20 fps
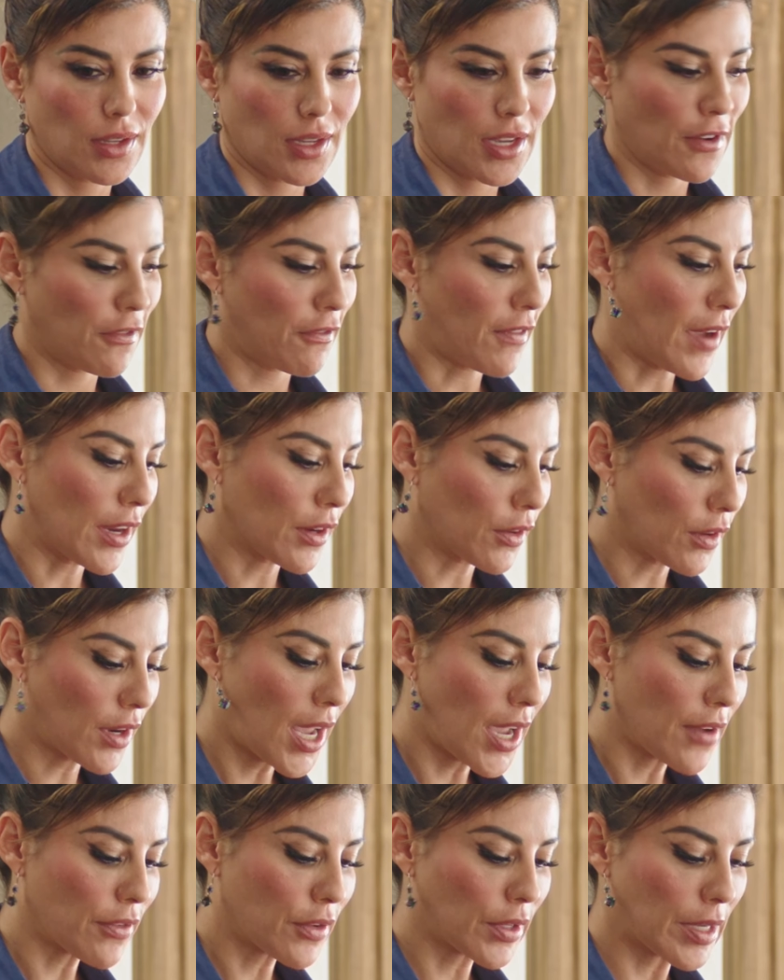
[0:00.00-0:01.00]
if I don't
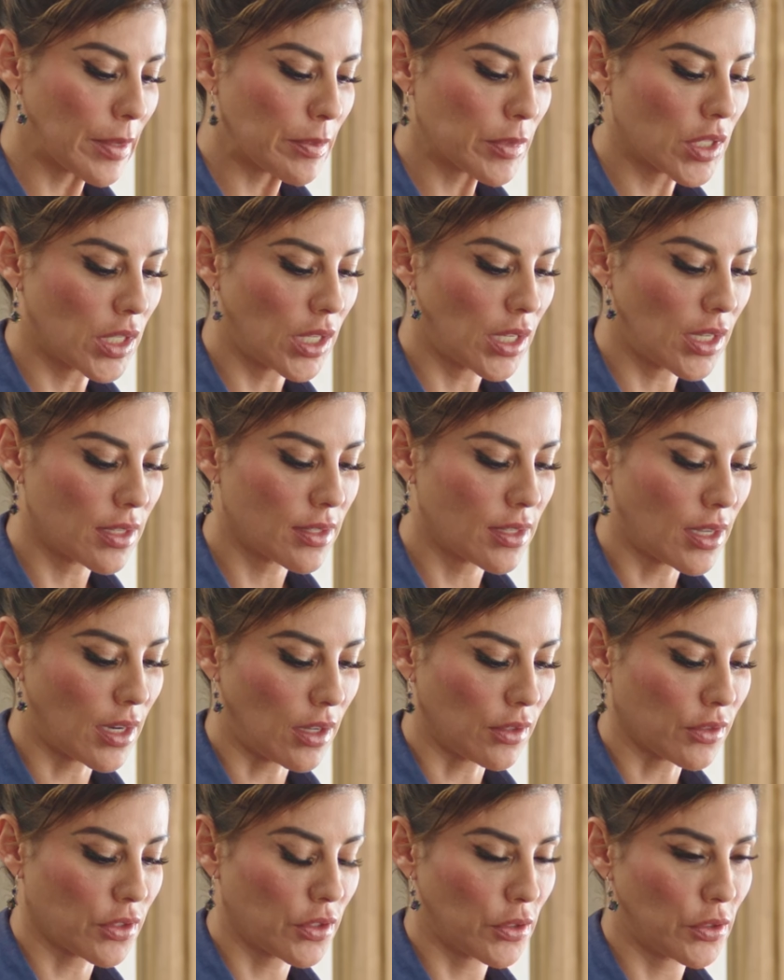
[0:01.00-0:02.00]
have cream cheese, then
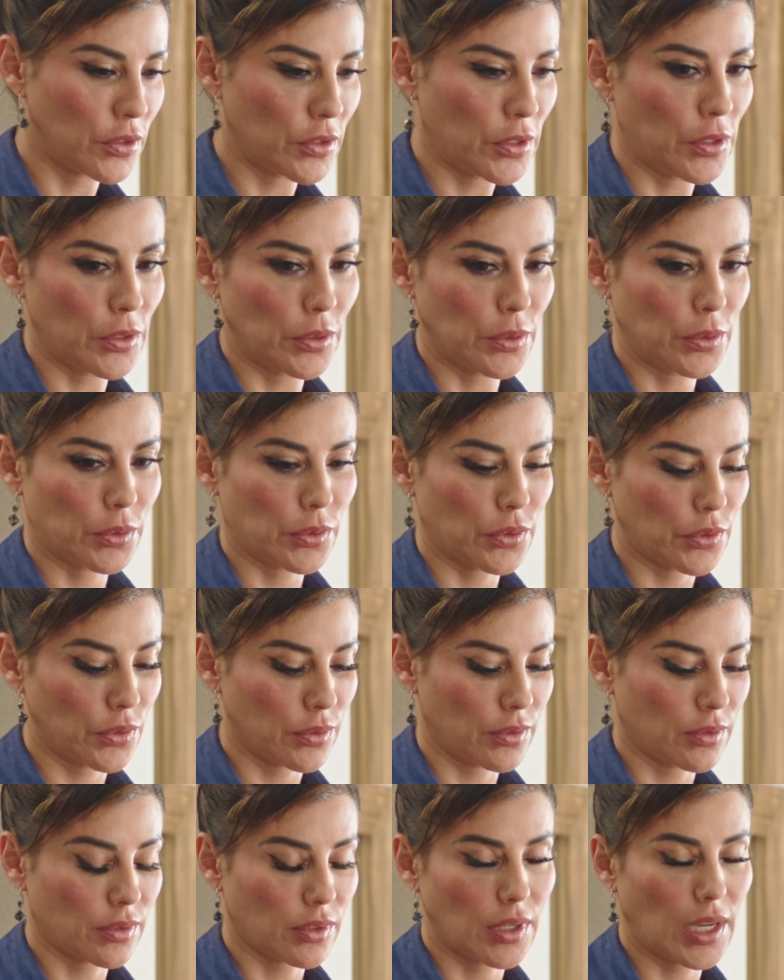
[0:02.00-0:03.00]
I'll just use
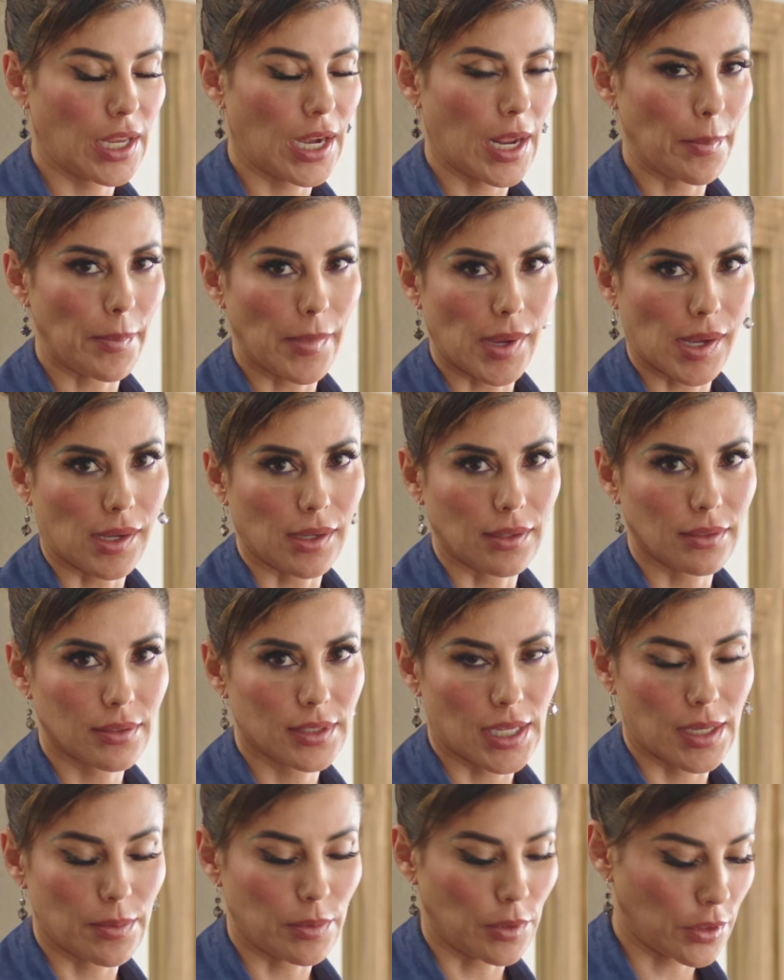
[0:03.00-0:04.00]
crema,
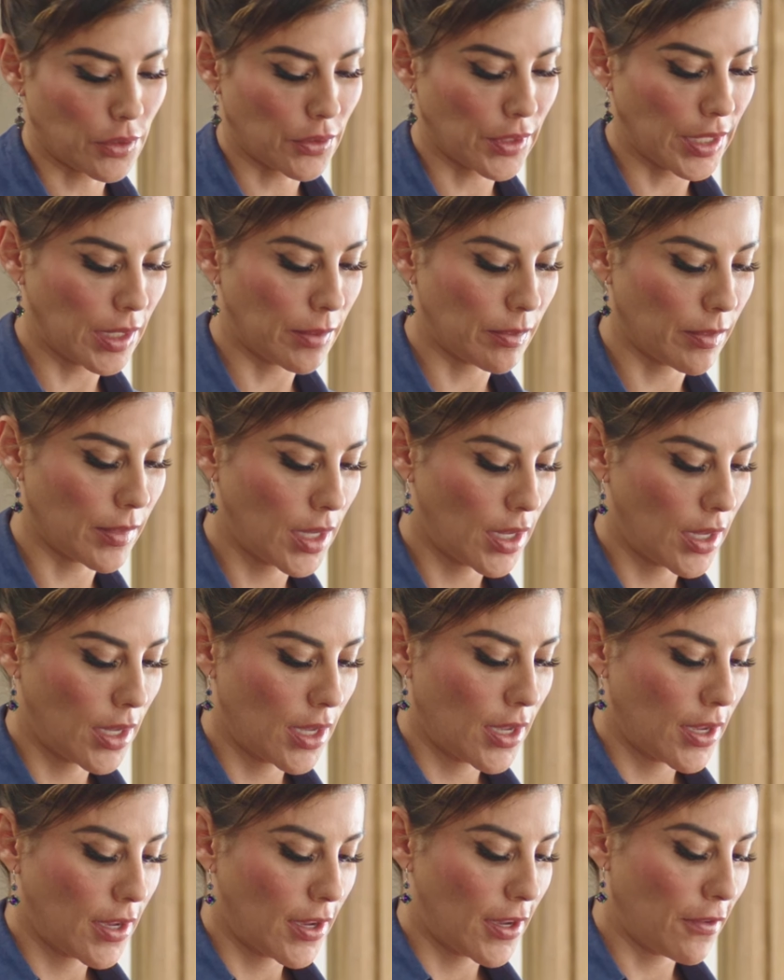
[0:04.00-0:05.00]
table cream.
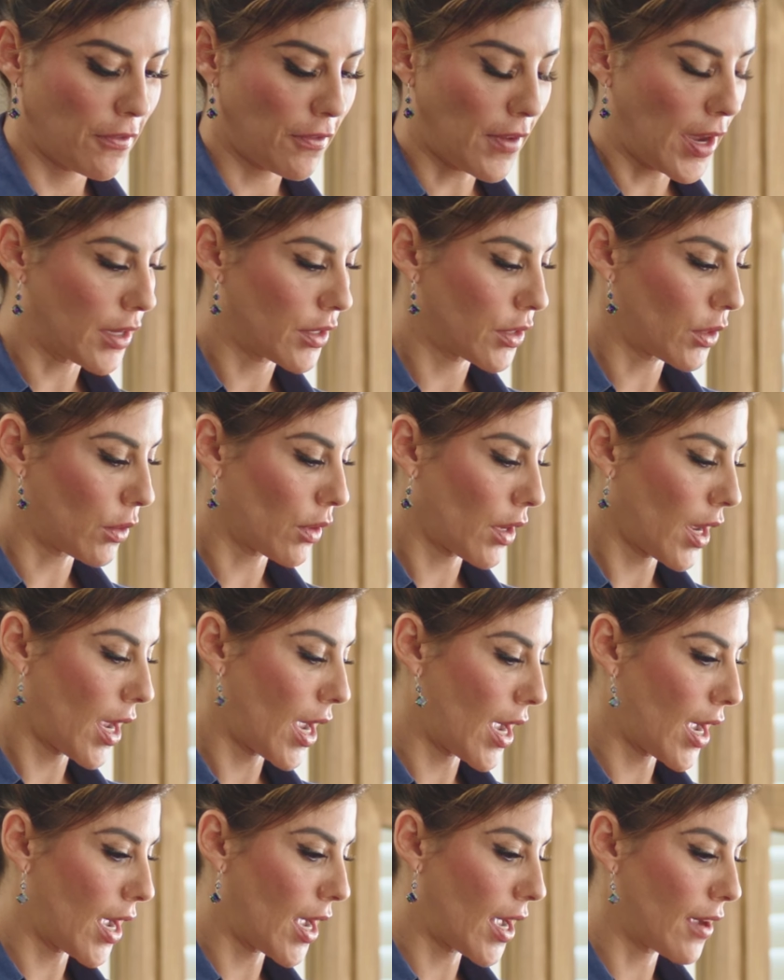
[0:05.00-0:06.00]
If I don't
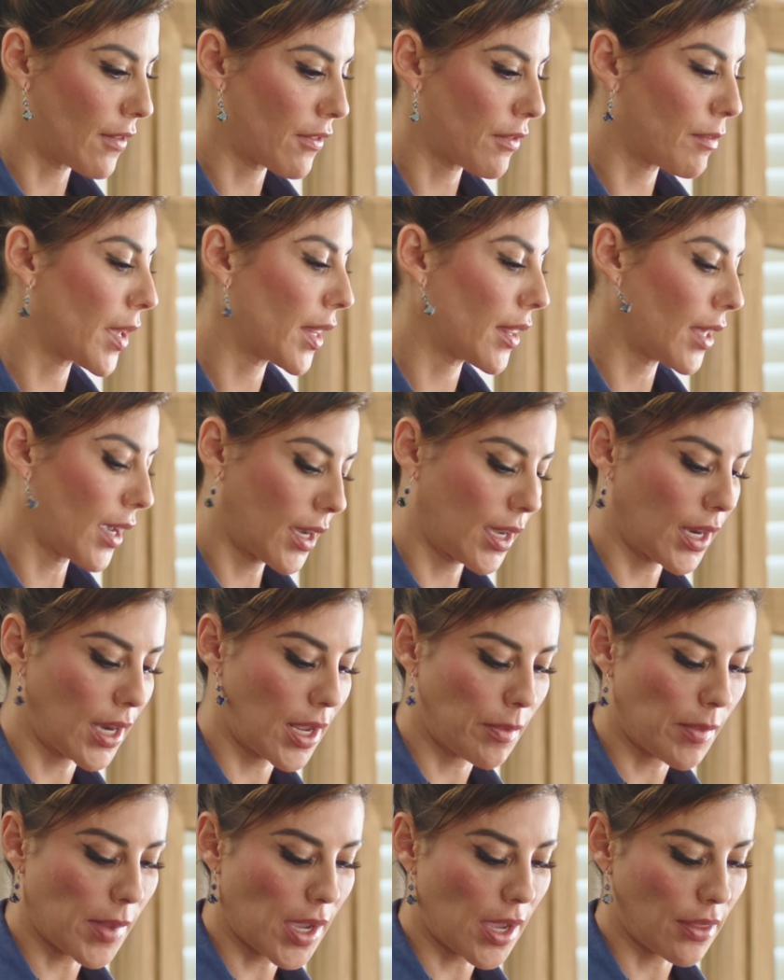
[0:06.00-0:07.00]
have media
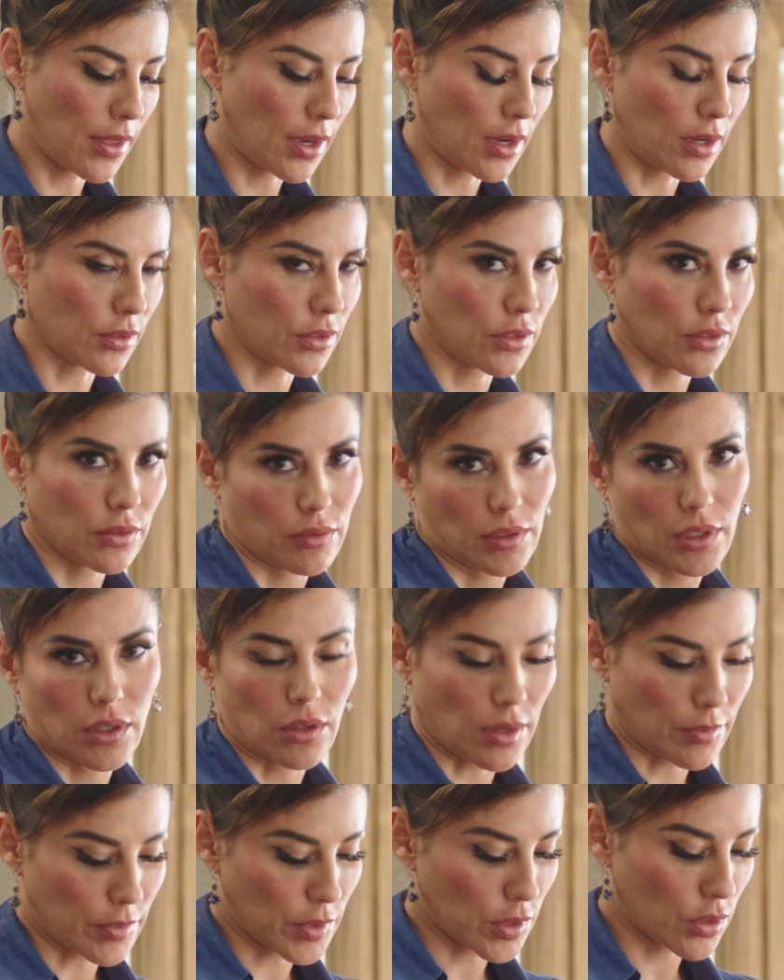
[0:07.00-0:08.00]
crema, then I'll just,
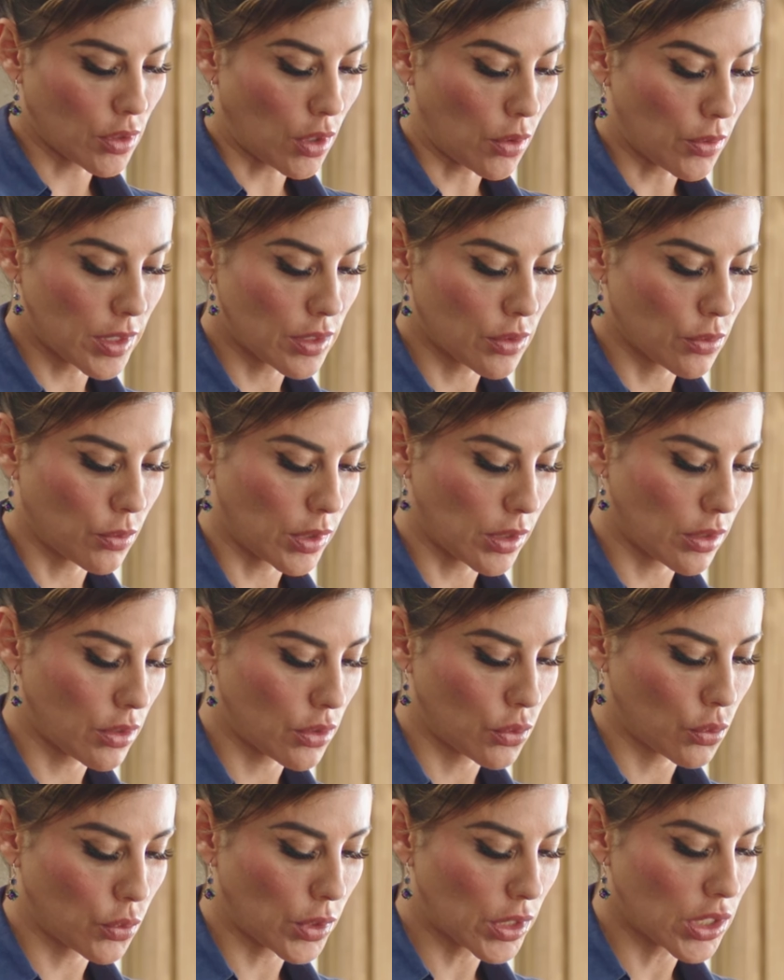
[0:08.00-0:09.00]
I'm just always
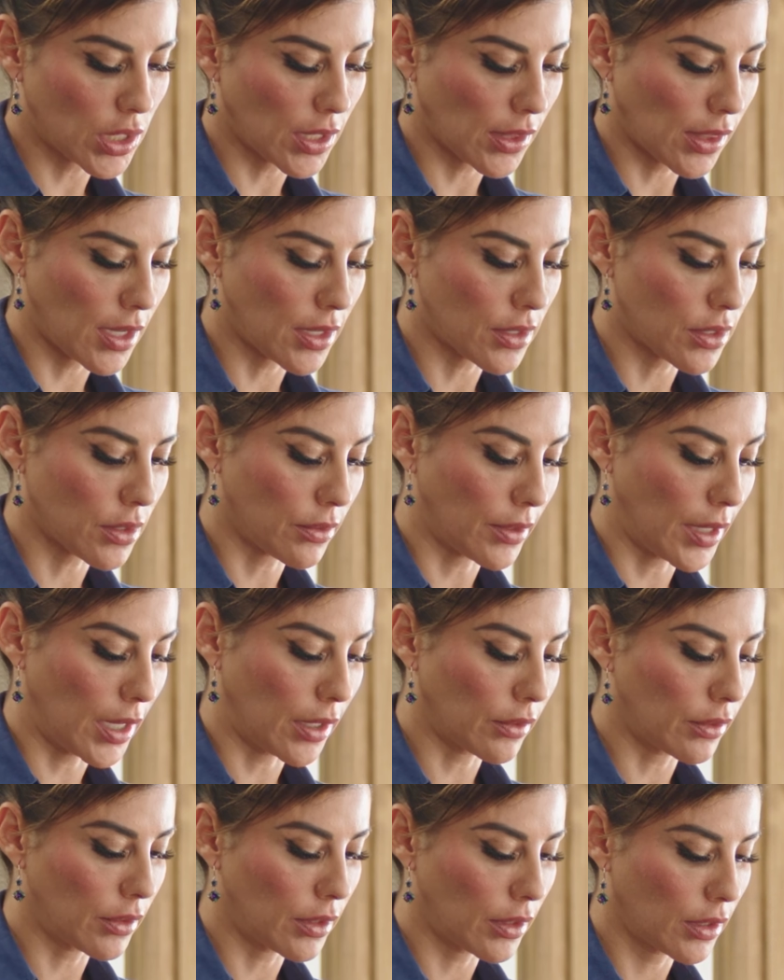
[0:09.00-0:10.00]
switching things
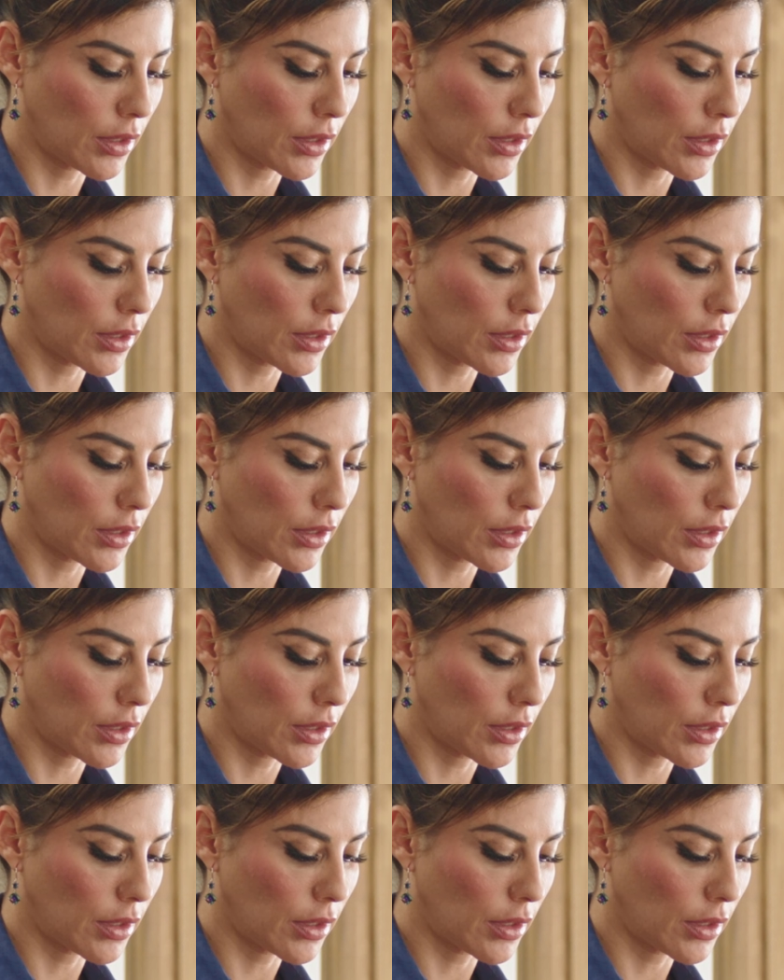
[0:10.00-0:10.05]
around.